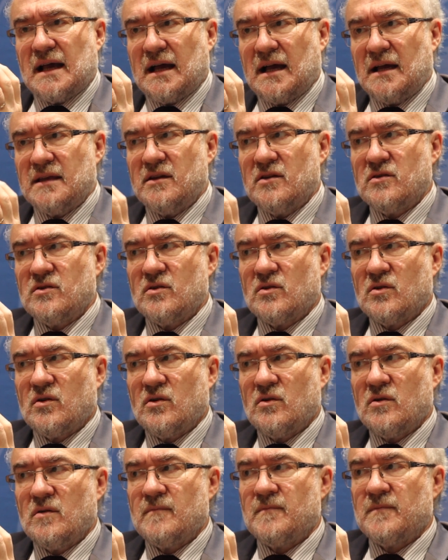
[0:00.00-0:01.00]
higher you
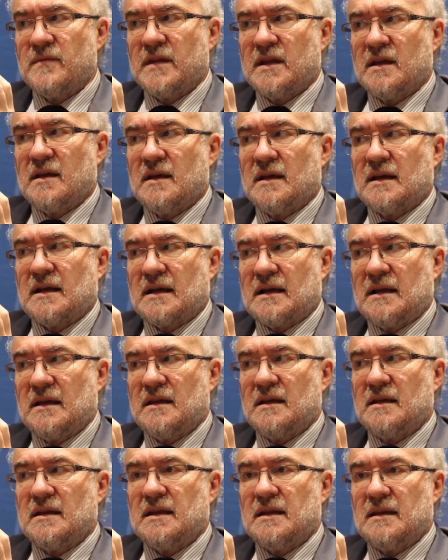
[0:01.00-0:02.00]
go,
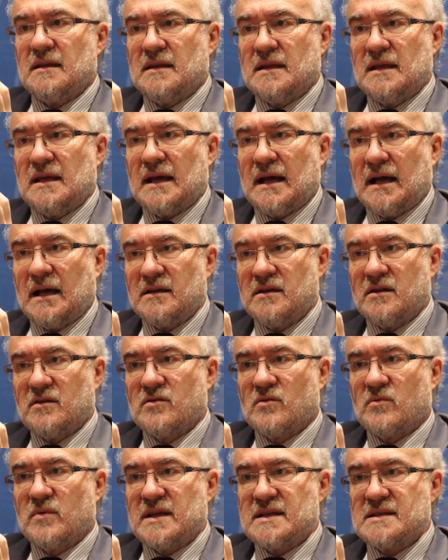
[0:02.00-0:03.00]
clearly the
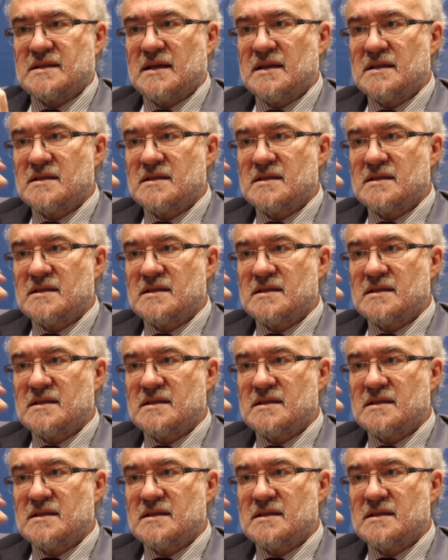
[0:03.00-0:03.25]
higher the risk.